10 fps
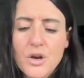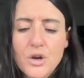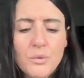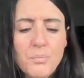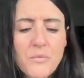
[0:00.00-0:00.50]

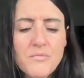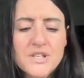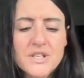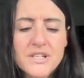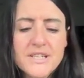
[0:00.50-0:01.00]
Upon
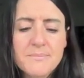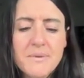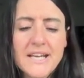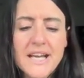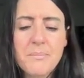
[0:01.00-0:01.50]
returning to
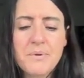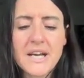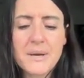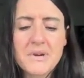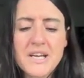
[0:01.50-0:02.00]
my cabin,
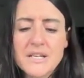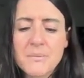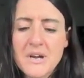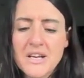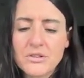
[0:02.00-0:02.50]
I made a
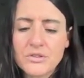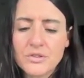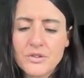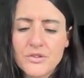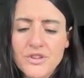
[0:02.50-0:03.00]
mental
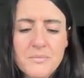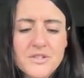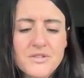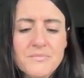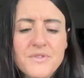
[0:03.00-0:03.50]
note. There
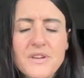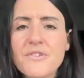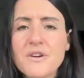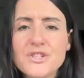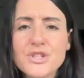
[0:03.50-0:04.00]
was something
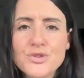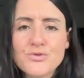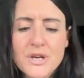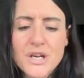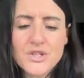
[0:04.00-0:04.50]
very
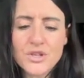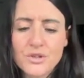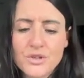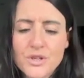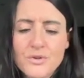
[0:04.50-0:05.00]
strange and
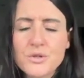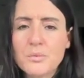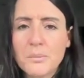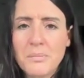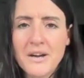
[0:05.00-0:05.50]

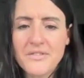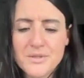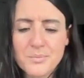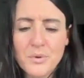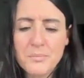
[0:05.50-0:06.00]
unusual about
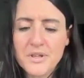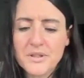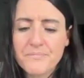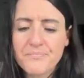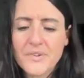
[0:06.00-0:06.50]
this
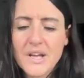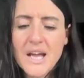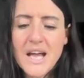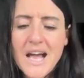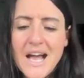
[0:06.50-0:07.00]
woman.
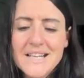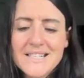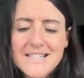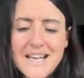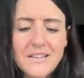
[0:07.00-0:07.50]
And
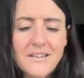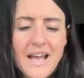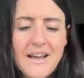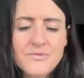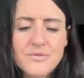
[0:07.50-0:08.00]
as I
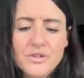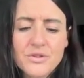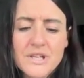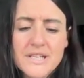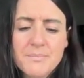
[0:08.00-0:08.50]
left with an
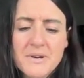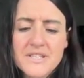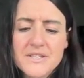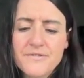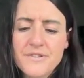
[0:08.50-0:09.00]

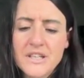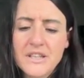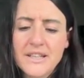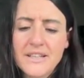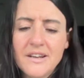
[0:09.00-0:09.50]
unexpected
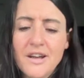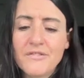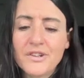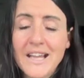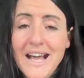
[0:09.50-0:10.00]
feeling
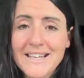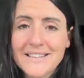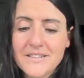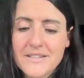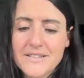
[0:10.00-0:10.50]
of
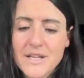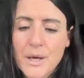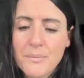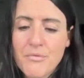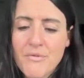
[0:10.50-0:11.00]
lightness
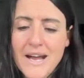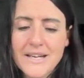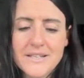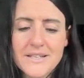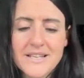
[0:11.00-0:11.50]
and
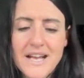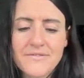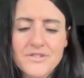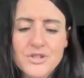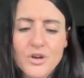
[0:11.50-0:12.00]
brightness
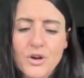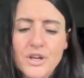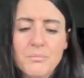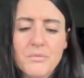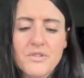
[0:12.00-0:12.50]
after
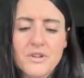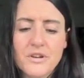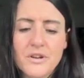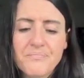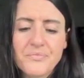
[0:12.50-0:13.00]
talking with
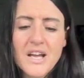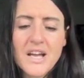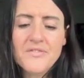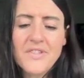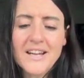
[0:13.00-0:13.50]
her,
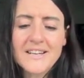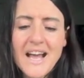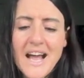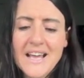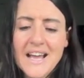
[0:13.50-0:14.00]
that
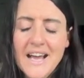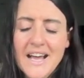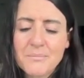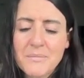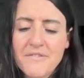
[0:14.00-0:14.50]
night I
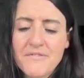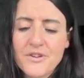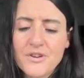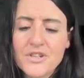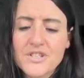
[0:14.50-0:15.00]
had my
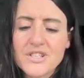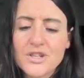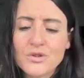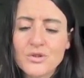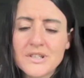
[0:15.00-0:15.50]

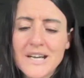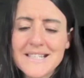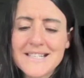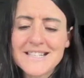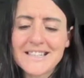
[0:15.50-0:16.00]
first good
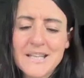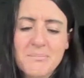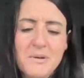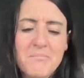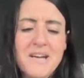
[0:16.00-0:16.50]
night's
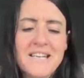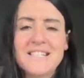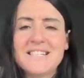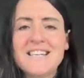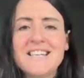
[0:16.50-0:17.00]
sleep in many
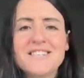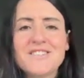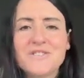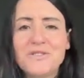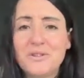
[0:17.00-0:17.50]
days.
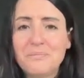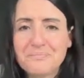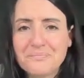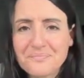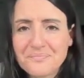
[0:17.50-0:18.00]
So
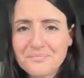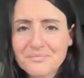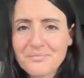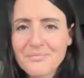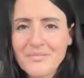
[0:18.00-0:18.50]

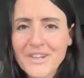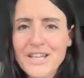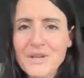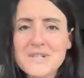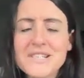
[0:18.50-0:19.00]

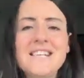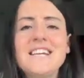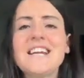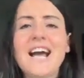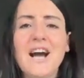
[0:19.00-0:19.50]
here we're
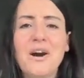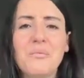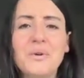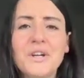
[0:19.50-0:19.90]
seeing how